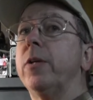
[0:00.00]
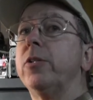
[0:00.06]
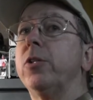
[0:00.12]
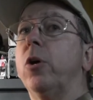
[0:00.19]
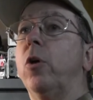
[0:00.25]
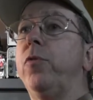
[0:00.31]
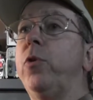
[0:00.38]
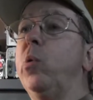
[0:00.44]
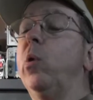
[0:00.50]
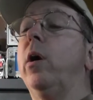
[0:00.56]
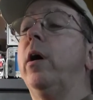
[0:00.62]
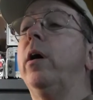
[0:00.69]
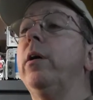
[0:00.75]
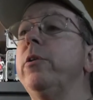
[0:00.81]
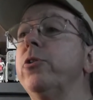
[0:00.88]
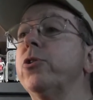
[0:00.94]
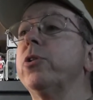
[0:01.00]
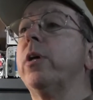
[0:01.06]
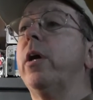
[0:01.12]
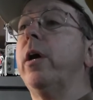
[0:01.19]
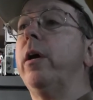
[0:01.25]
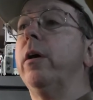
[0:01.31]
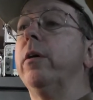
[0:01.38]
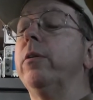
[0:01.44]
So if you
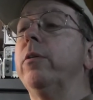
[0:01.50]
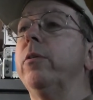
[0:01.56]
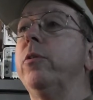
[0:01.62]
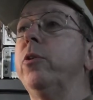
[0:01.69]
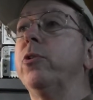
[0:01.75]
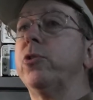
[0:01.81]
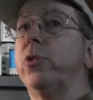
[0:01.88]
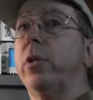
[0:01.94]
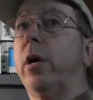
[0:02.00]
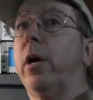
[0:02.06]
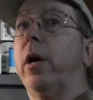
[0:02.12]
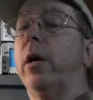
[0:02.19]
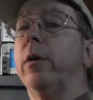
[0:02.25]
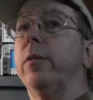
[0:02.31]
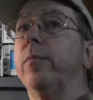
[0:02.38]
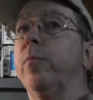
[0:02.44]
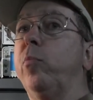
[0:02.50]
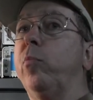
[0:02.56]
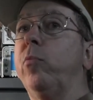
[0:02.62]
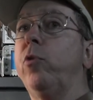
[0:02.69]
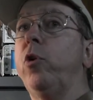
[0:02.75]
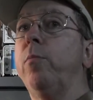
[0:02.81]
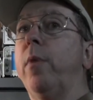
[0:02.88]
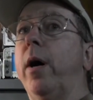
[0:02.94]
underscanned your set,
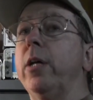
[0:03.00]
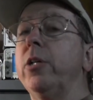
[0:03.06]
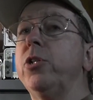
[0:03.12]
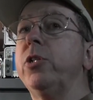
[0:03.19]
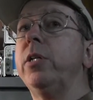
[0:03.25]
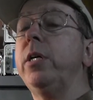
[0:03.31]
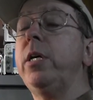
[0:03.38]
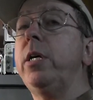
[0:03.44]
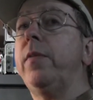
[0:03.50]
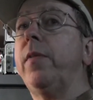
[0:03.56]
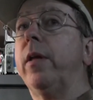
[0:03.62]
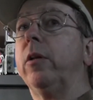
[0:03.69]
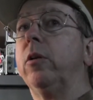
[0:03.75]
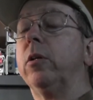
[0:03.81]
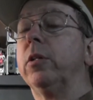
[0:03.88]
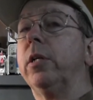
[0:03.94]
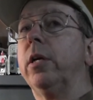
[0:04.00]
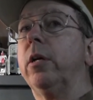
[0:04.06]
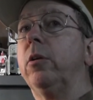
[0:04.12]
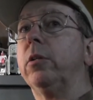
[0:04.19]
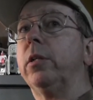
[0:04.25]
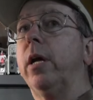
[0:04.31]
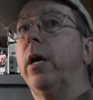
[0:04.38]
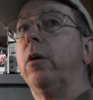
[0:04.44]
you might see that little
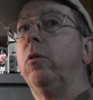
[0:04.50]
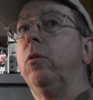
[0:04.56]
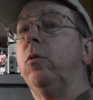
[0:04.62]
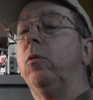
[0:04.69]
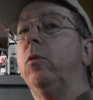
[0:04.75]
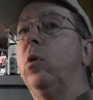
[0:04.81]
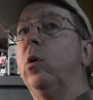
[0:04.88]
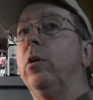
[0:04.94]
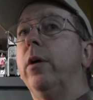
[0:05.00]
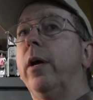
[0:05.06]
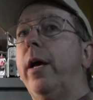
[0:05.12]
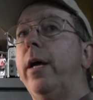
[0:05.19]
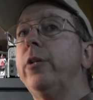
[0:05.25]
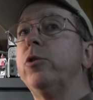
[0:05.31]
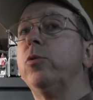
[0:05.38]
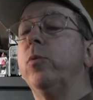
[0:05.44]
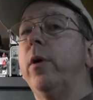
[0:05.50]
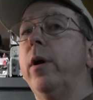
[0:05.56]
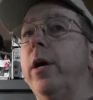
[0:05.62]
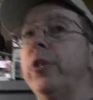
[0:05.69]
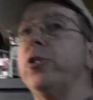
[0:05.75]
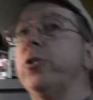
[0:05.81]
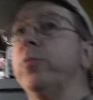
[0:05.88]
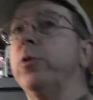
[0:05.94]
telltale head
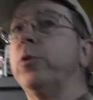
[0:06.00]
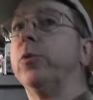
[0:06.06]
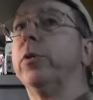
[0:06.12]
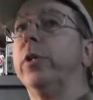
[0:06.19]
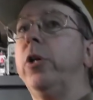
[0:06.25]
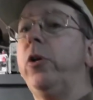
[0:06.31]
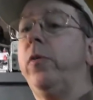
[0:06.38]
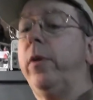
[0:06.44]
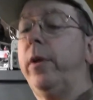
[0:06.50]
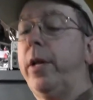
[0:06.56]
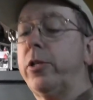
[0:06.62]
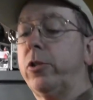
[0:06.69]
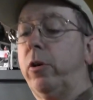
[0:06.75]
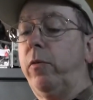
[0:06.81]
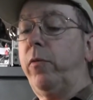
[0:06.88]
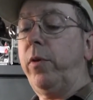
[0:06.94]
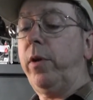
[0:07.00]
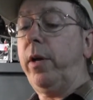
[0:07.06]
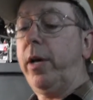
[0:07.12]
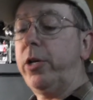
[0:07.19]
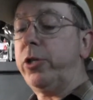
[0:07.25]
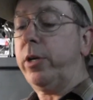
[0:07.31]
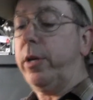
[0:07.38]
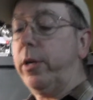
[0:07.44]
switch, which will tell you that it's on
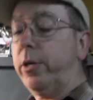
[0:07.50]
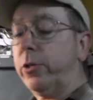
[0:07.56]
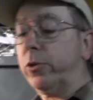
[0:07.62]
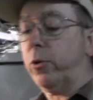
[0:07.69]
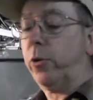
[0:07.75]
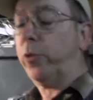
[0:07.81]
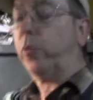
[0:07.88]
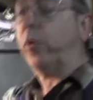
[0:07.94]
VHS or